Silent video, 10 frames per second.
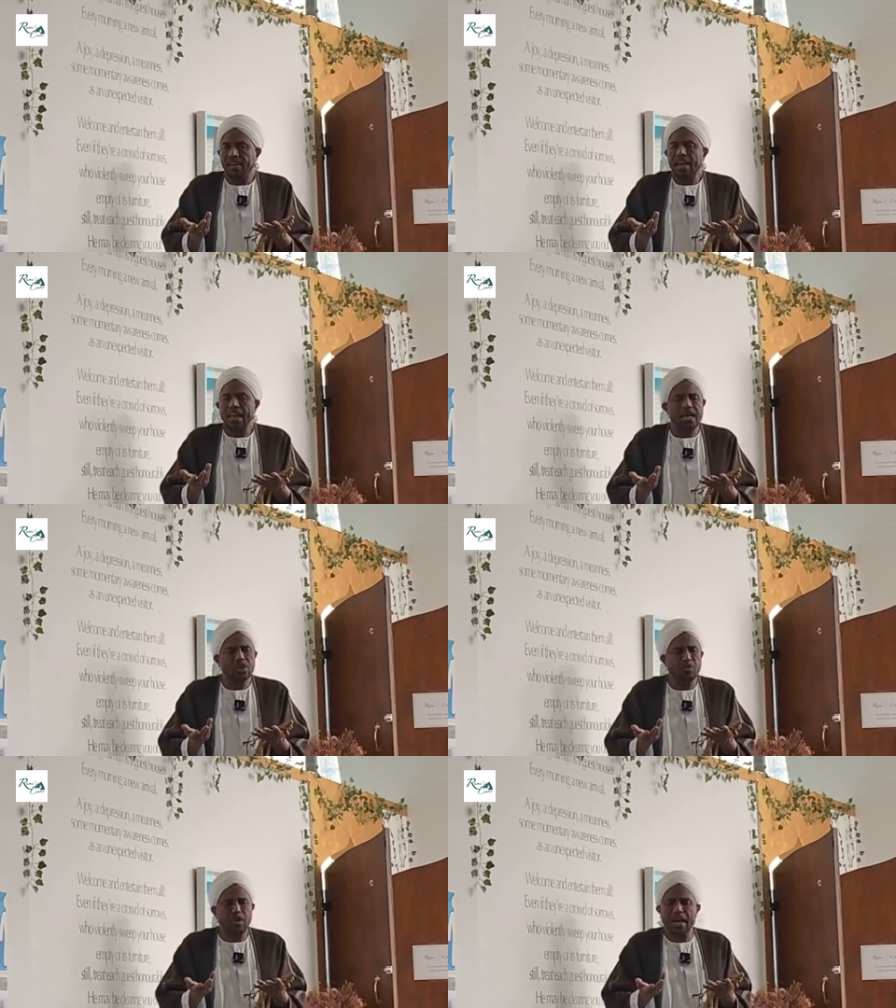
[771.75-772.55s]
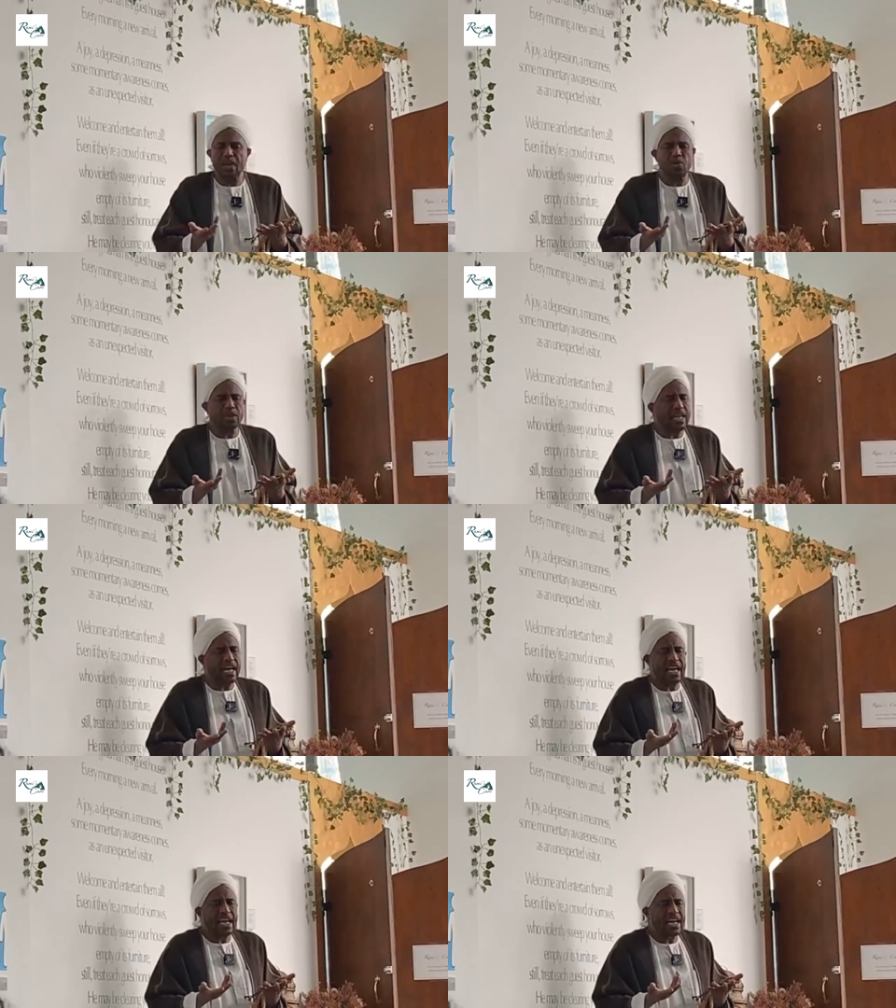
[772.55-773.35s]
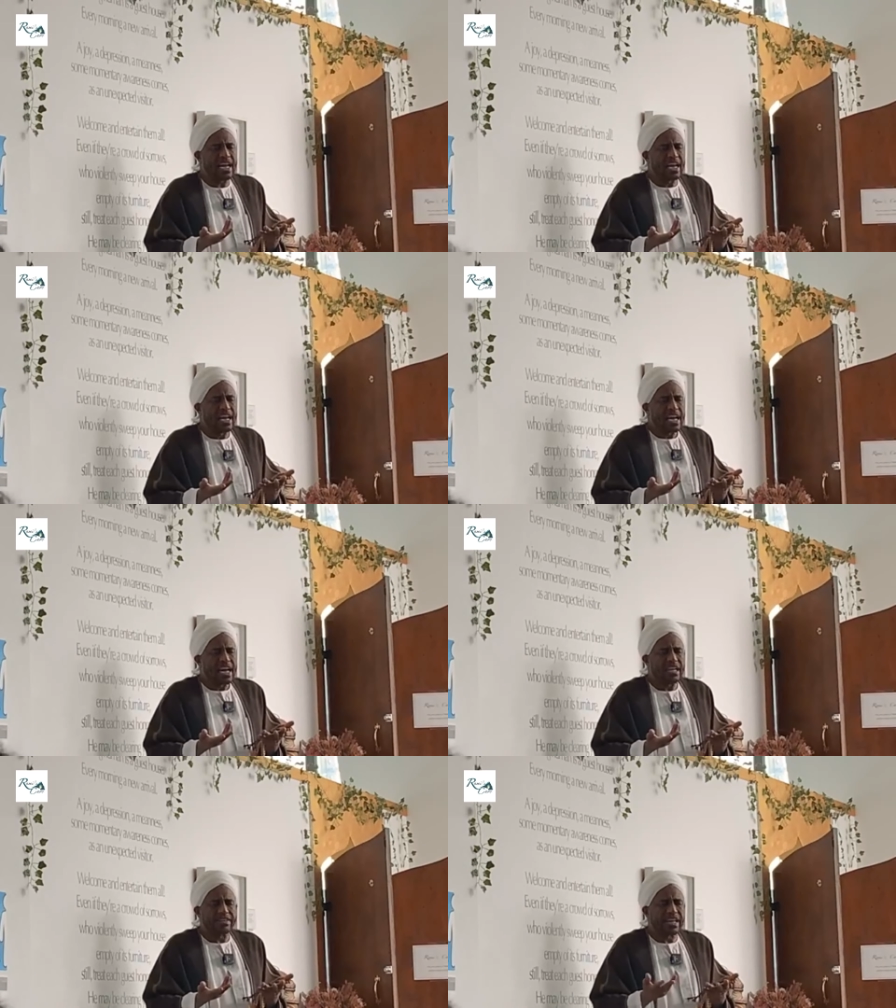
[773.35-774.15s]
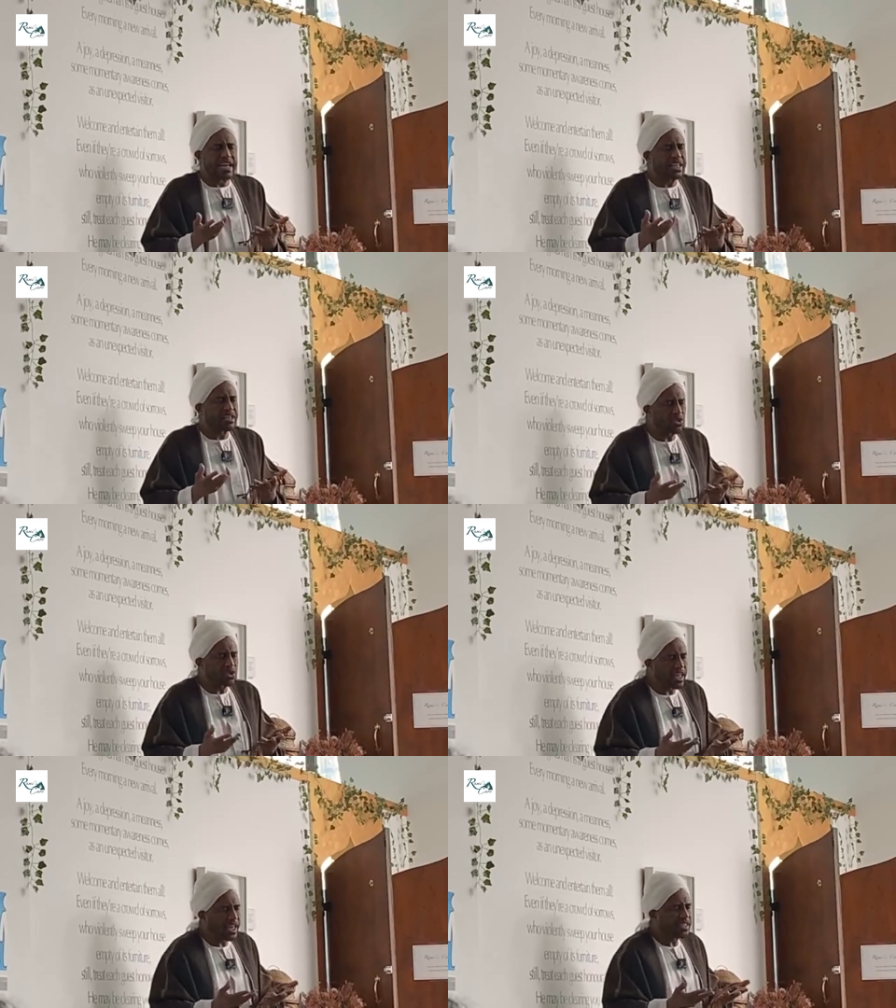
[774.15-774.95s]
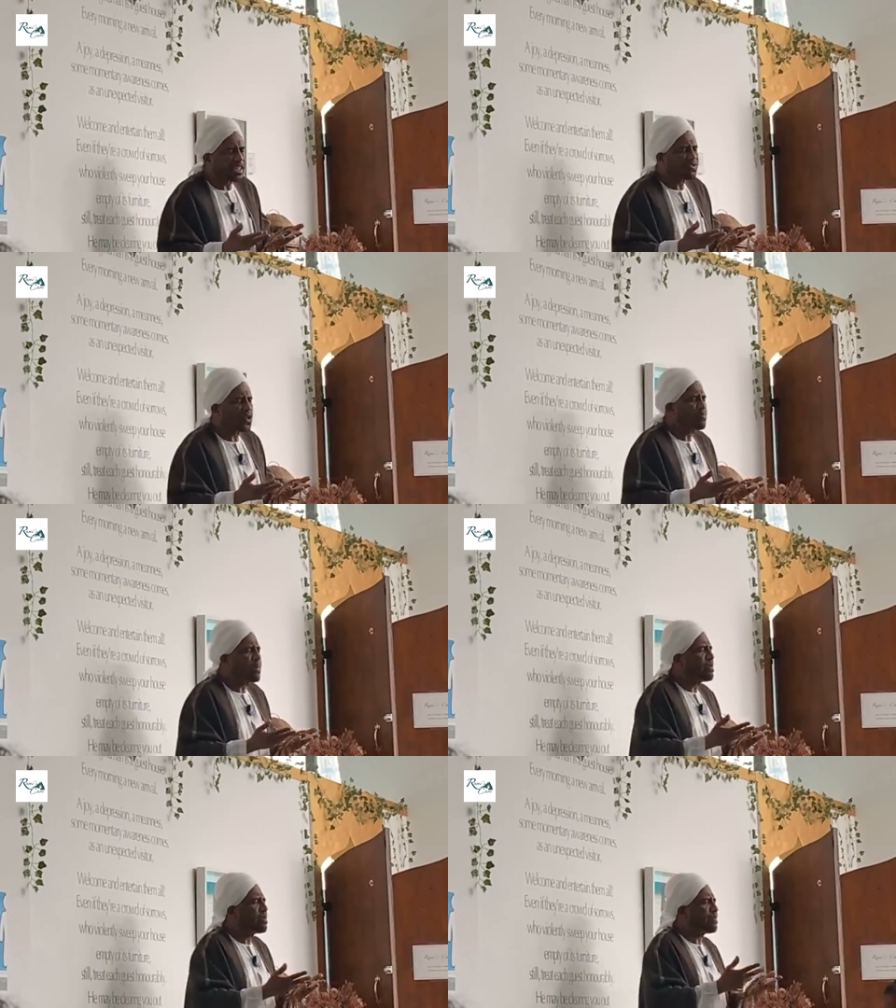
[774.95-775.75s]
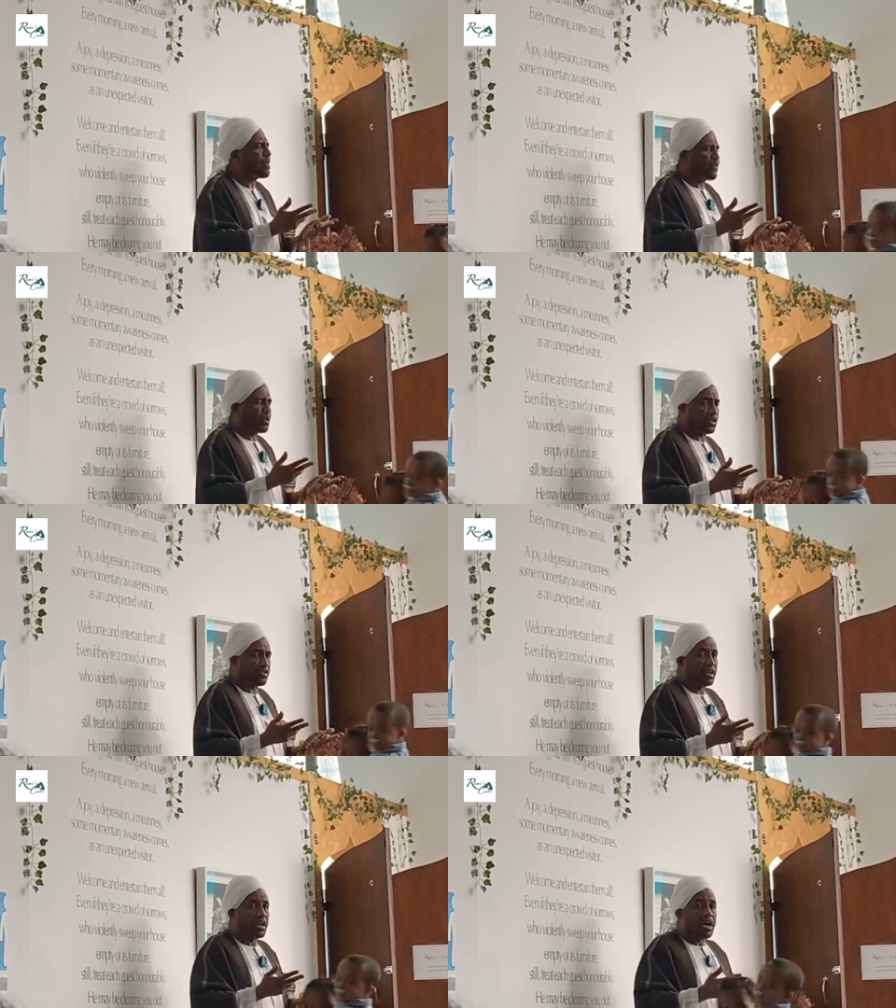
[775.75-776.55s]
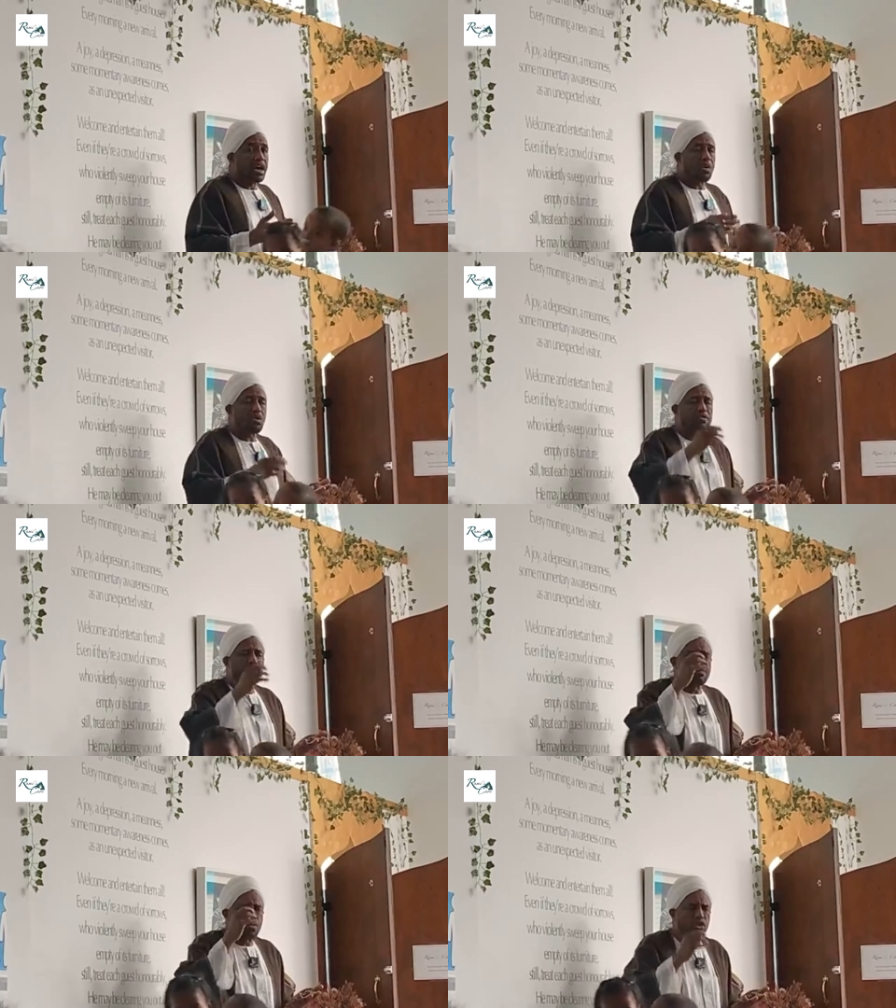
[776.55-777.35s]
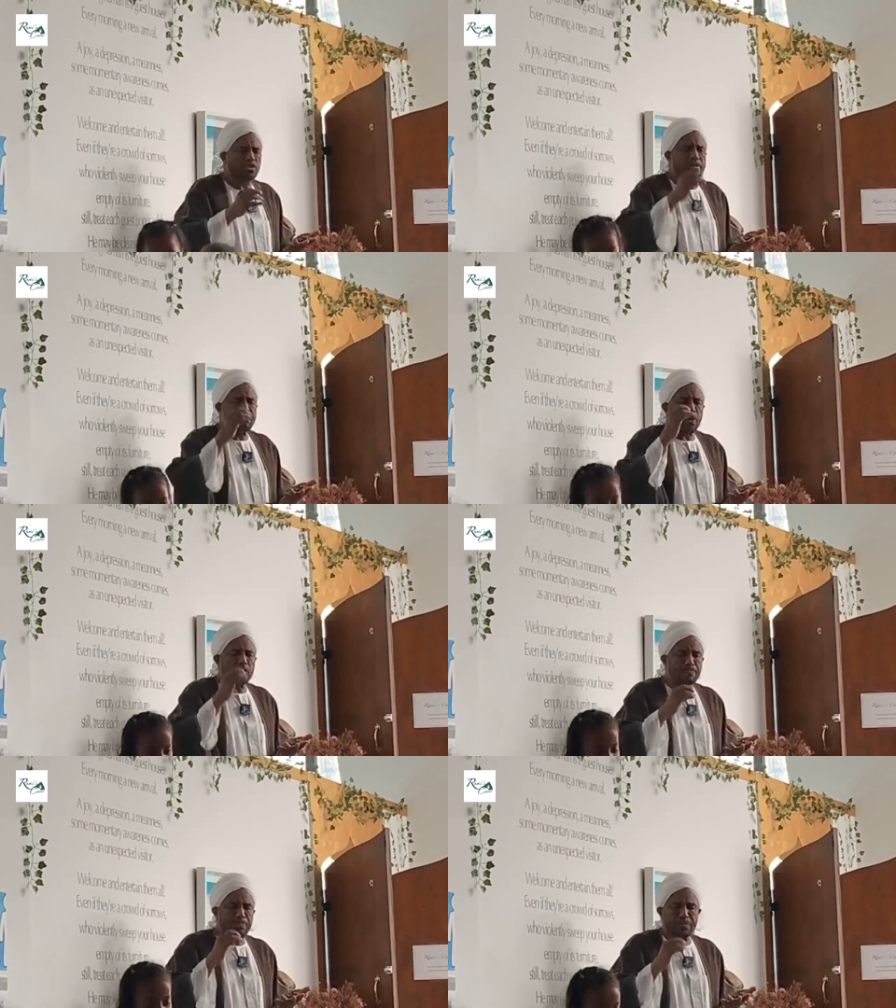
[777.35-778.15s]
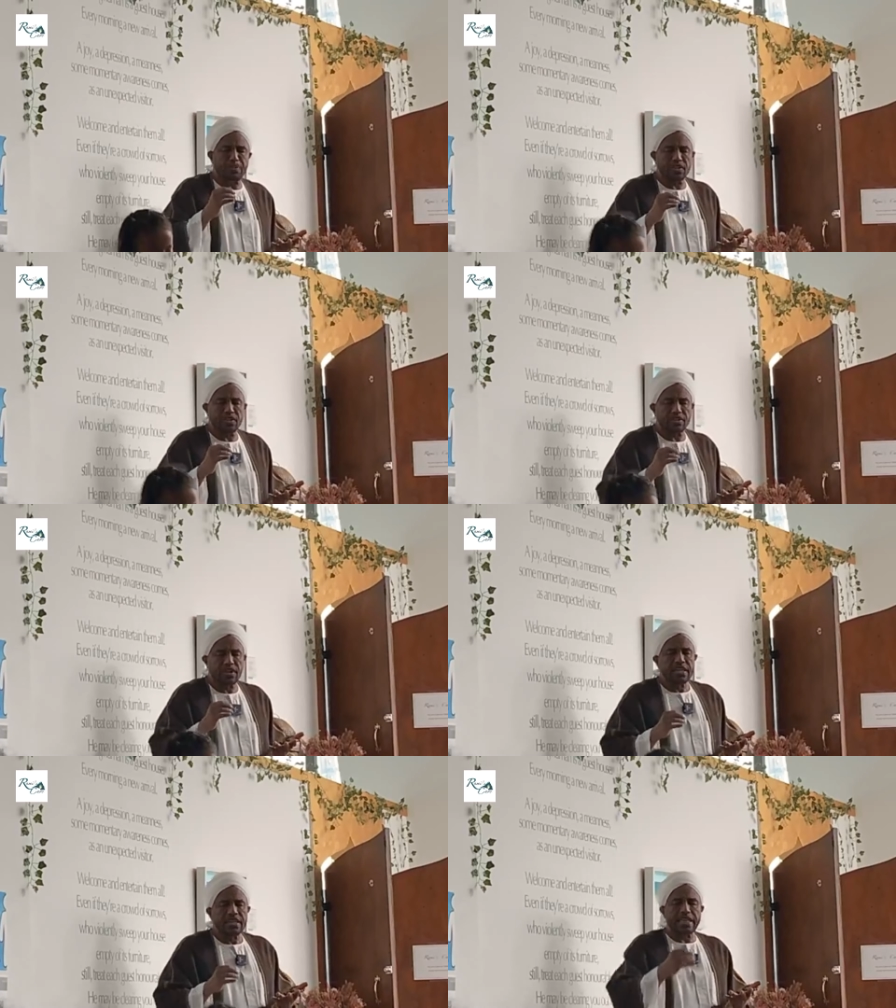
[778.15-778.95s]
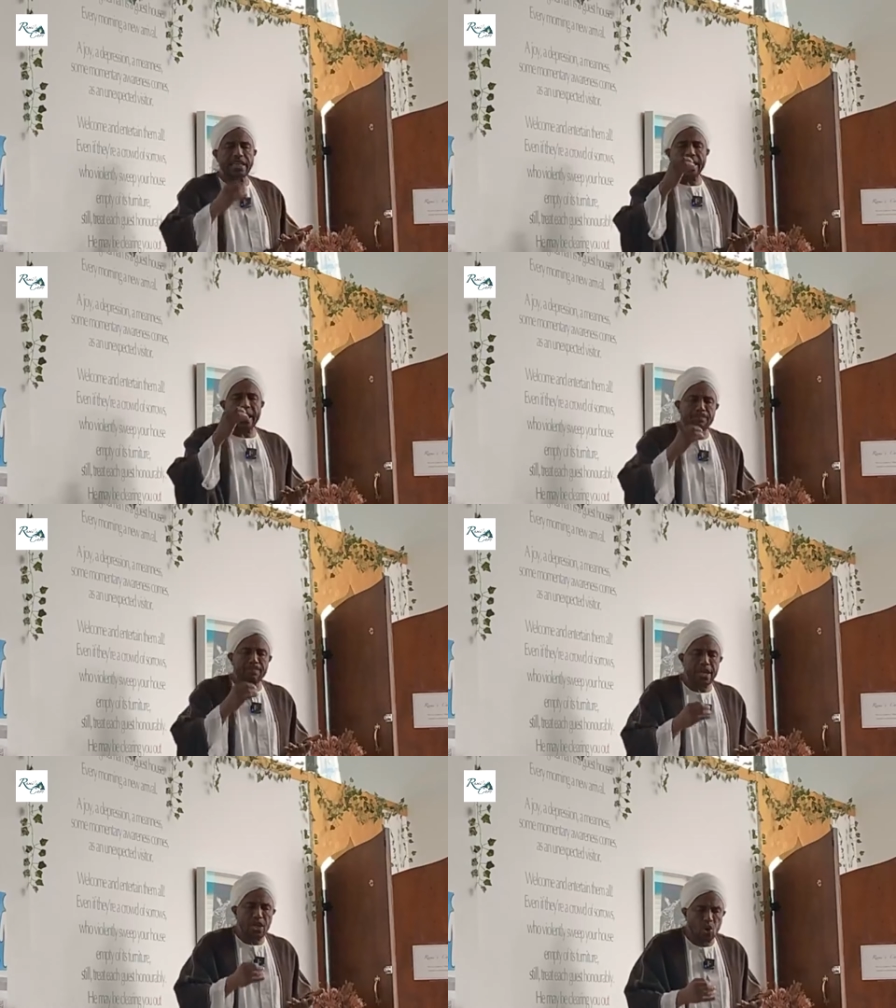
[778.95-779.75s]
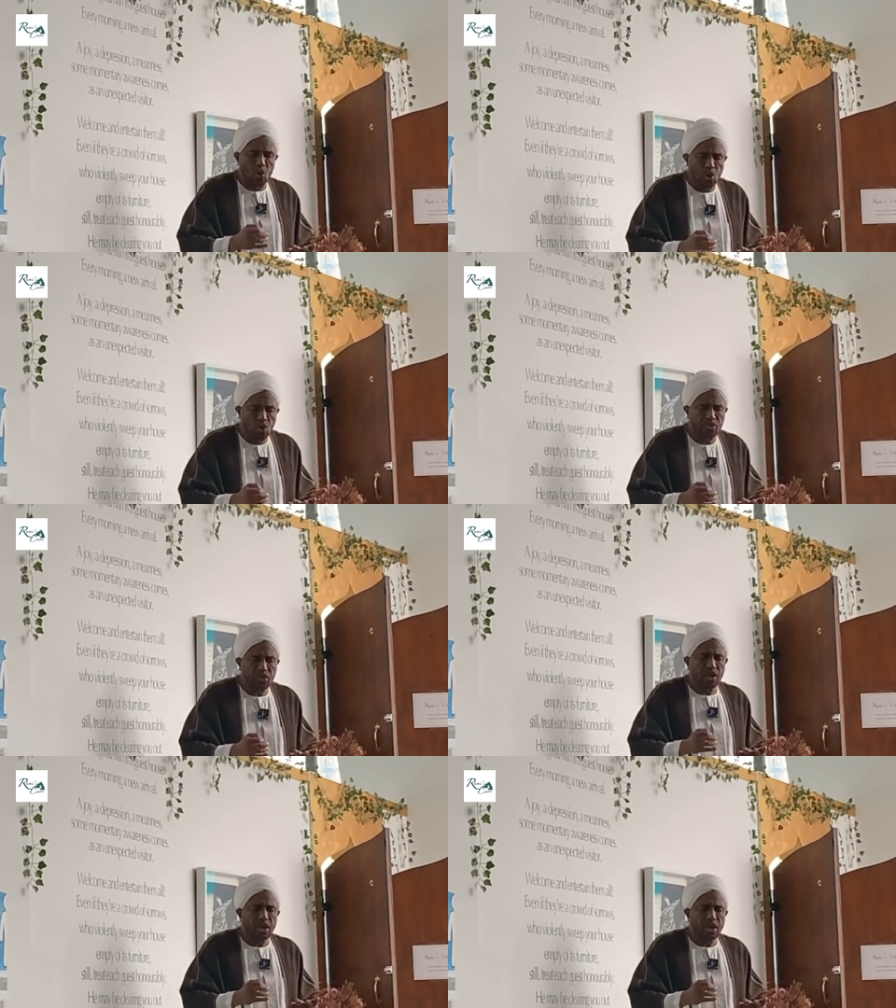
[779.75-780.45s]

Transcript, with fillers: Allah subhanahu wa ta'ala has created those creatures for many, many purposes. And one of the most important purposes that they can be used